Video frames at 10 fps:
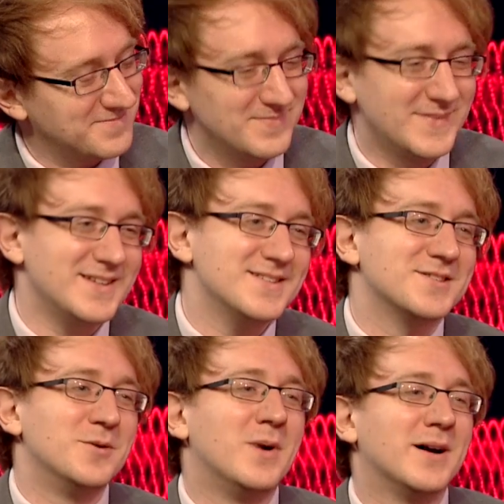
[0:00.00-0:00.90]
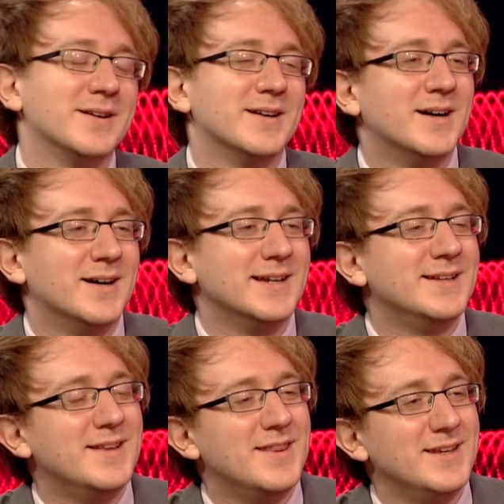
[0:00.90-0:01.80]
here. So Marja,
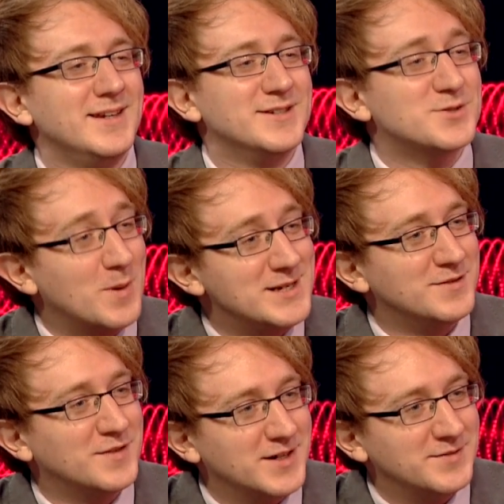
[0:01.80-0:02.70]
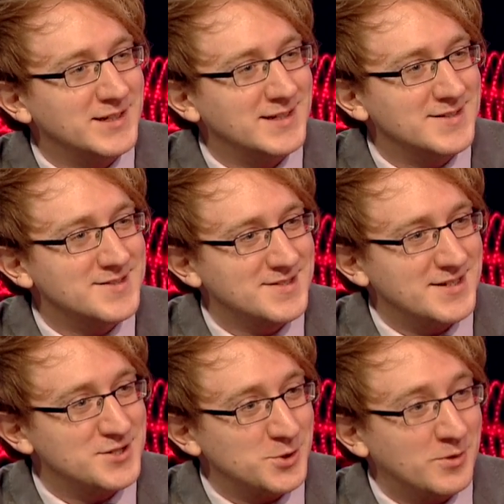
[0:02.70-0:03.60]
in the 25 years
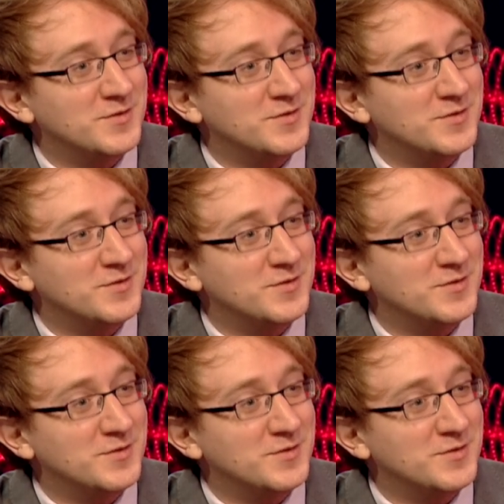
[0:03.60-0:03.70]
since you were